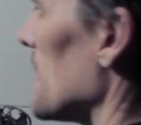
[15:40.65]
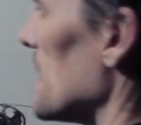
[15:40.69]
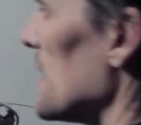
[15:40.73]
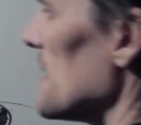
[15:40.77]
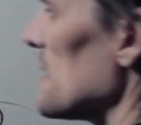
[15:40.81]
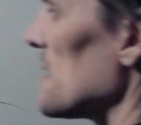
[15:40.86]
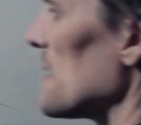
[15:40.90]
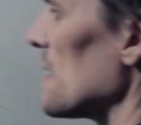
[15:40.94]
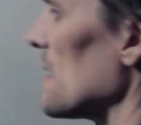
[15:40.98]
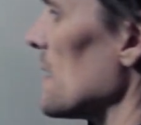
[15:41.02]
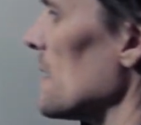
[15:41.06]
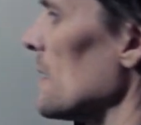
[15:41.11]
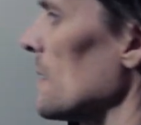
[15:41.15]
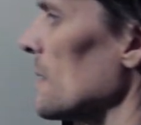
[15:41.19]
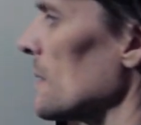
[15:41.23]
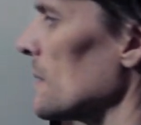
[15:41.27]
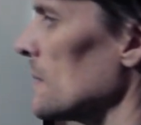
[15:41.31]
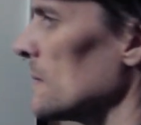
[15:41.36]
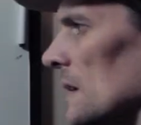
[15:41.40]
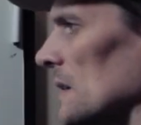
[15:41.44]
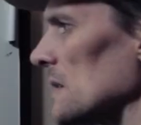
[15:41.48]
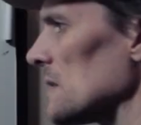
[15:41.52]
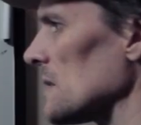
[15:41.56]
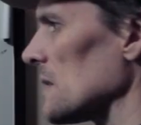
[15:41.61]
in ECU.
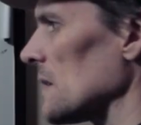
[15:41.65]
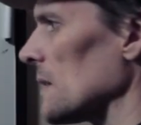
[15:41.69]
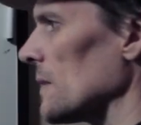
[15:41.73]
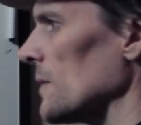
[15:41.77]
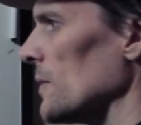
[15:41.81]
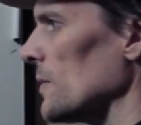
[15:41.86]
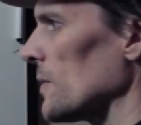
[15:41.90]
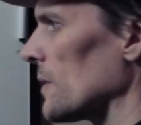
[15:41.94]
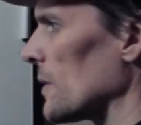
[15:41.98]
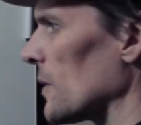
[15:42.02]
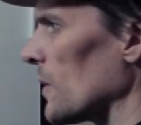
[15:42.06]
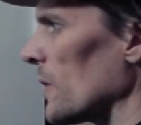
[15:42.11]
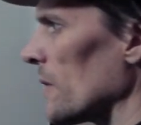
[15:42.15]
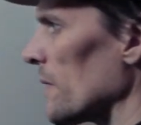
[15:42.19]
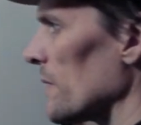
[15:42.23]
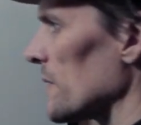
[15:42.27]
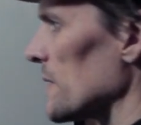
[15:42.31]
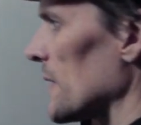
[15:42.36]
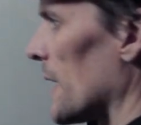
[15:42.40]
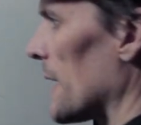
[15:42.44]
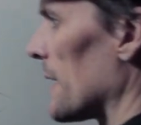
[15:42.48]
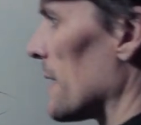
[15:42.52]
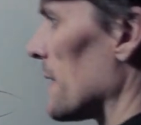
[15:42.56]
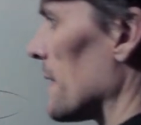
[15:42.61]
ECU can go even
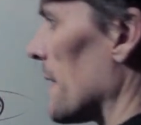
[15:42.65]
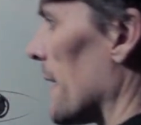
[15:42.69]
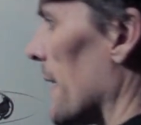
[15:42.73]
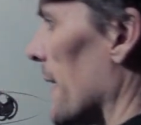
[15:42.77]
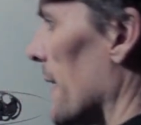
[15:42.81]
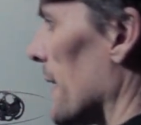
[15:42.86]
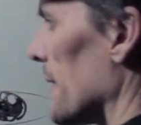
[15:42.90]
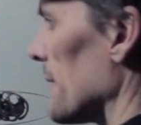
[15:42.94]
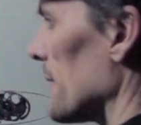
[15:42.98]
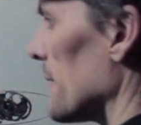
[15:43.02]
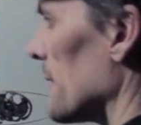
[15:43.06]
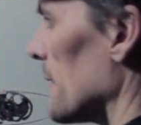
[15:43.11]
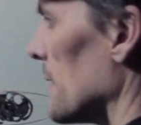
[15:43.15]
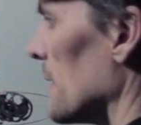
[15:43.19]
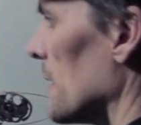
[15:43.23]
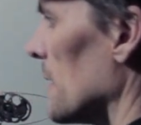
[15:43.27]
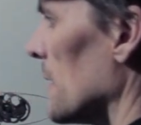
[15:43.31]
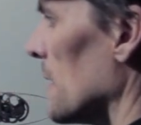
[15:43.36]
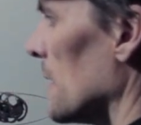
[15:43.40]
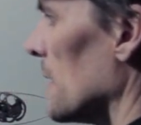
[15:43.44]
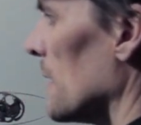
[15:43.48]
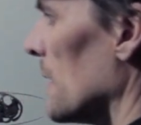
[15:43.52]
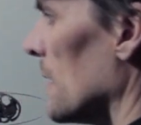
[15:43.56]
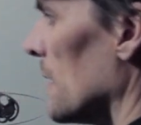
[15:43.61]
tighter than that.
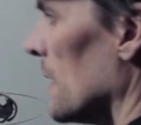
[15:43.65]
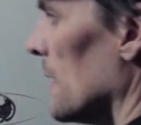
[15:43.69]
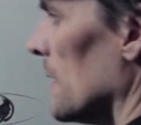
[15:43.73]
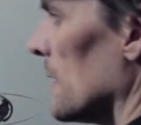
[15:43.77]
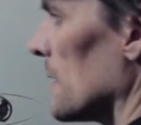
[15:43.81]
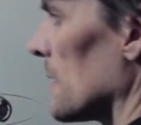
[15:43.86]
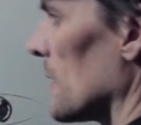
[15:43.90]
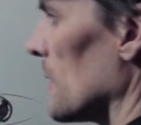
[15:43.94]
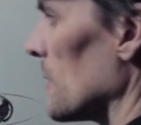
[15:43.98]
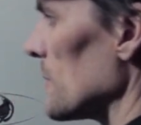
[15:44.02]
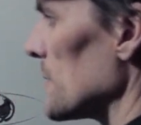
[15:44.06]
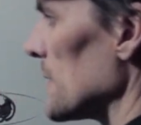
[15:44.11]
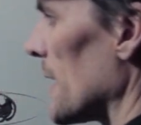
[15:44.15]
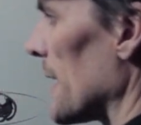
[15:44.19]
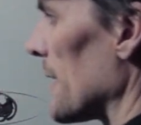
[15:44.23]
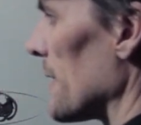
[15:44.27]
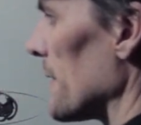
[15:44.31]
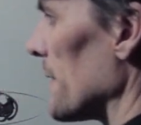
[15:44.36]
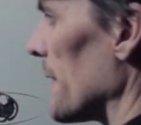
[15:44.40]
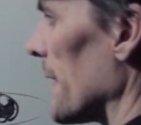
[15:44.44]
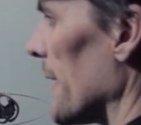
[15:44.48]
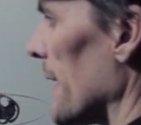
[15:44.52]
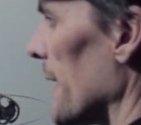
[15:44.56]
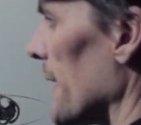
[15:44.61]
Go tighter
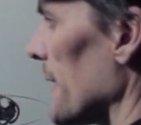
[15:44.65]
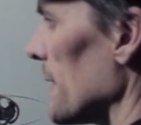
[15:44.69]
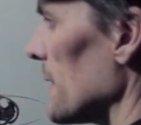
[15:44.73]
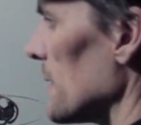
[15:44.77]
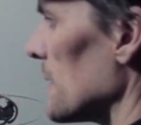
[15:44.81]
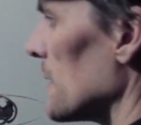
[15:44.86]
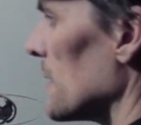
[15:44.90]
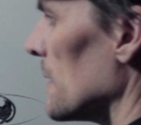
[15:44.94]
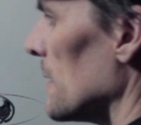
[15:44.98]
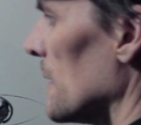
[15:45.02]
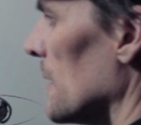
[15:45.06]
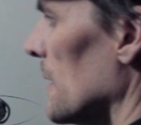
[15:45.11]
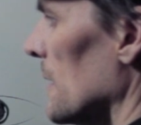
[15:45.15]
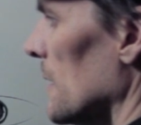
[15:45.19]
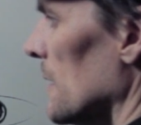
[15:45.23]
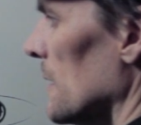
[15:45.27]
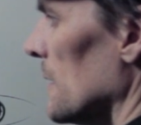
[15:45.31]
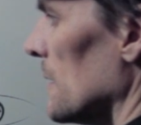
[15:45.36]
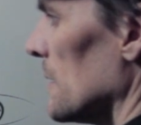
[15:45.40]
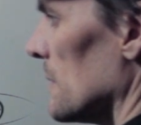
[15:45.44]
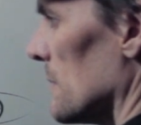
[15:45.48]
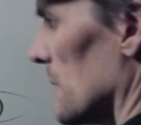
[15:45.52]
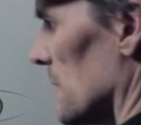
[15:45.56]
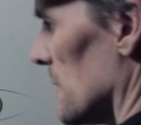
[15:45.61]
than that.
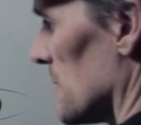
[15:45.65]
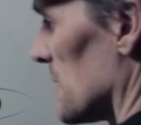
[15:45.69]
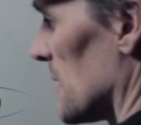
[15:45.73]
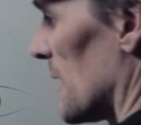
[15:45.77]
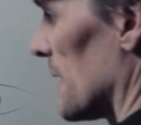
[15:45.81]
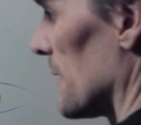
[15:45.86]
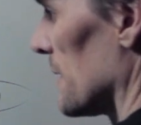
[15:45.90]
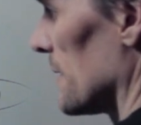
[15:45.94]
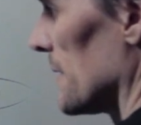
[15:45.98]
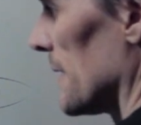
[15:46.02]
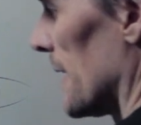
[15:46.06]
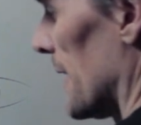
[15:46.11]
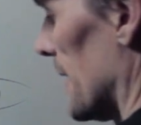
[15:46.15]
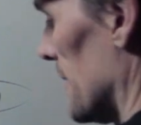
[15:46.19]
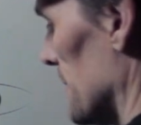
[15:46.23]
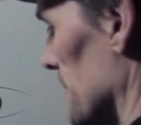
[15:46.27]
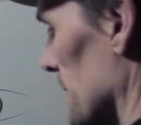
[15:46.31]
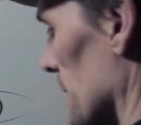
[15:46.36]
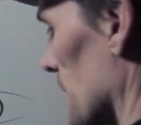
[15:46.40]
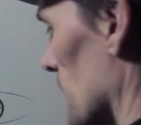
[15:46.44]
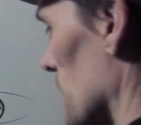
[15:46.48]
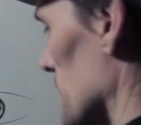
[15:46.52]
Go tighter than that, and